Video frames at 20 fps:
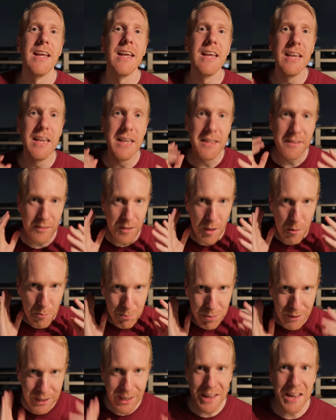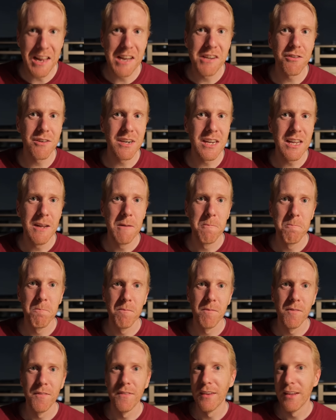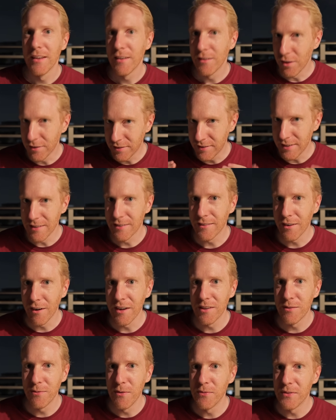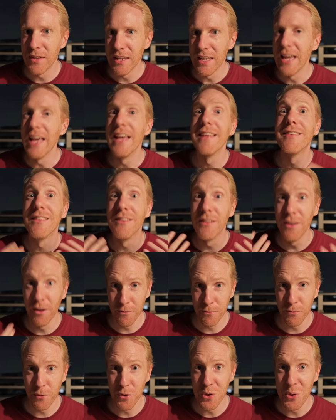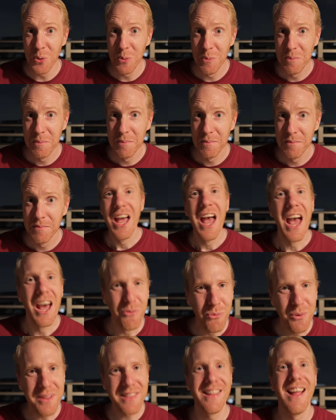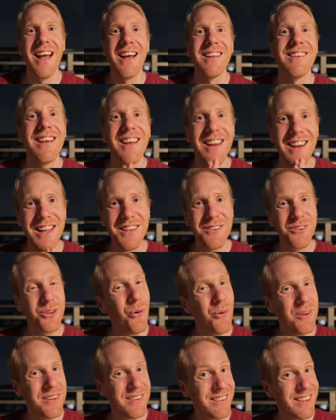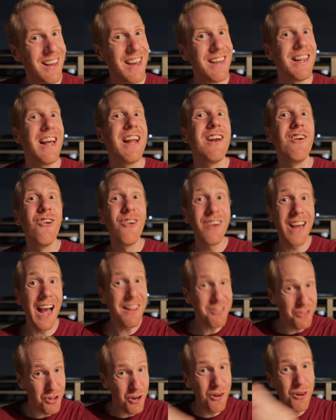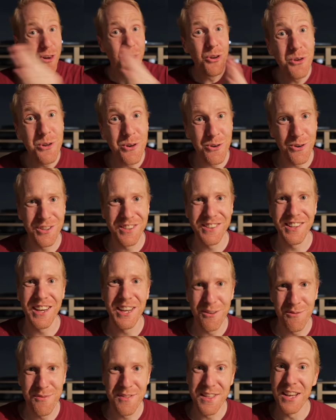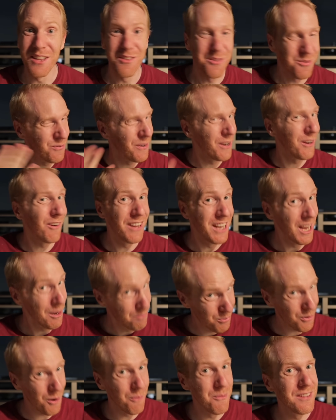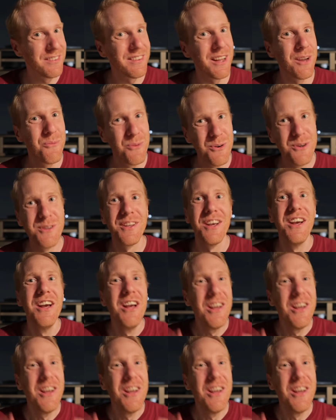is planetary, the Seestar S50 is not for you. And with that, let's go inside and look at the lunar side of things. Finally, I promised I would,